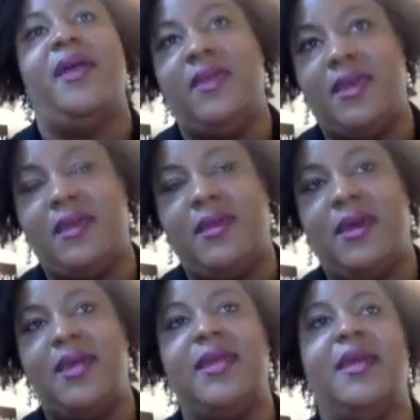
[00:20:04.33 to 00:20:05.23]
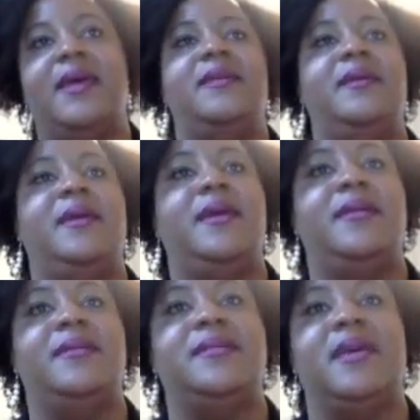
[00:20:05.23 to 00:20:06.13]
And then again,
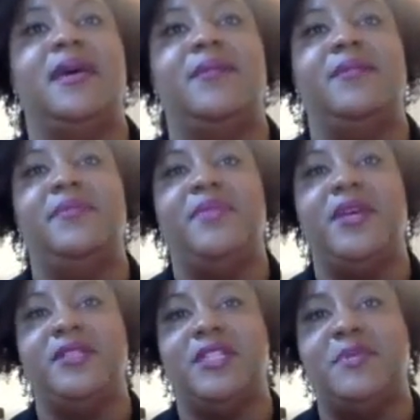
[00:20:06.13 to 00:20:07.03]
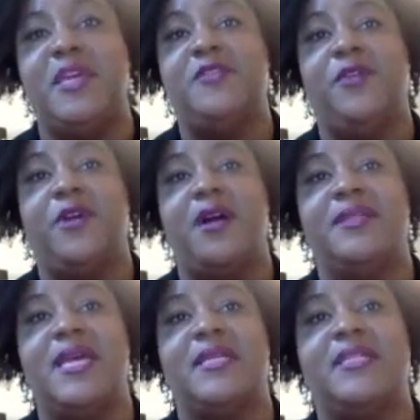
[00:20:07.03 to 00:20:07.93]
it's there's a space for
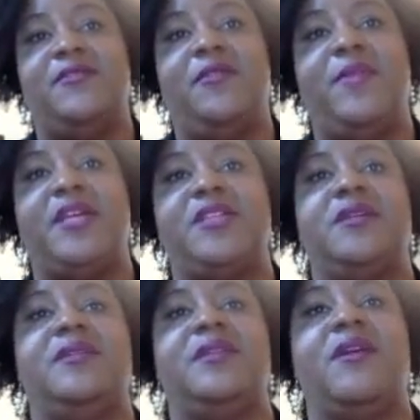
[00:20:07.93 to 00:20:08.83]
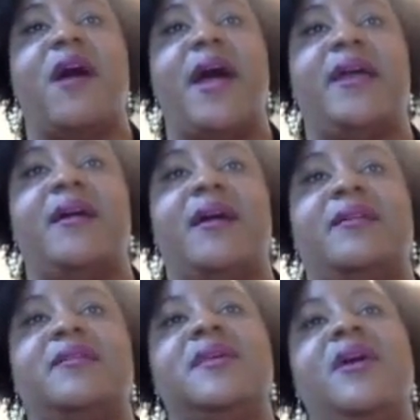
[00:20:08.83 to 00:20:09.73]
contact information. There are
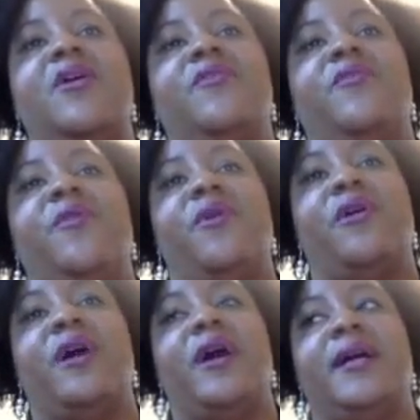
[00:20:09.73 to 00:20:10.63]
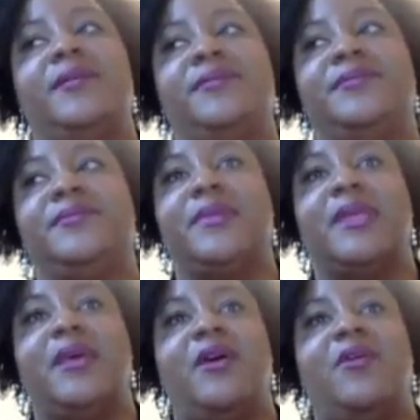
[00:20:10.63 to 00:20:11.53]
icons for
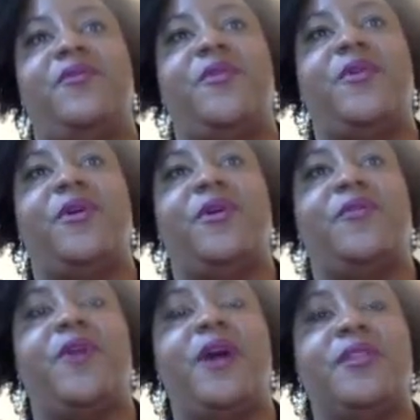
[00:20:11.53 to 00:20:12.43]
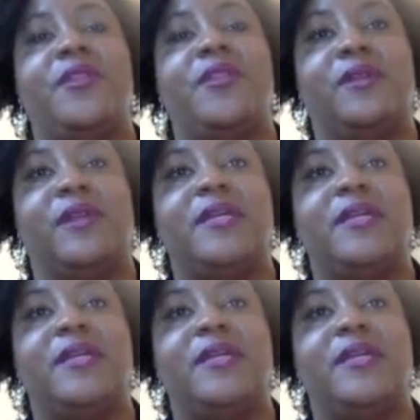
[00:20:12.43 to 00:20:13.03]
for other links.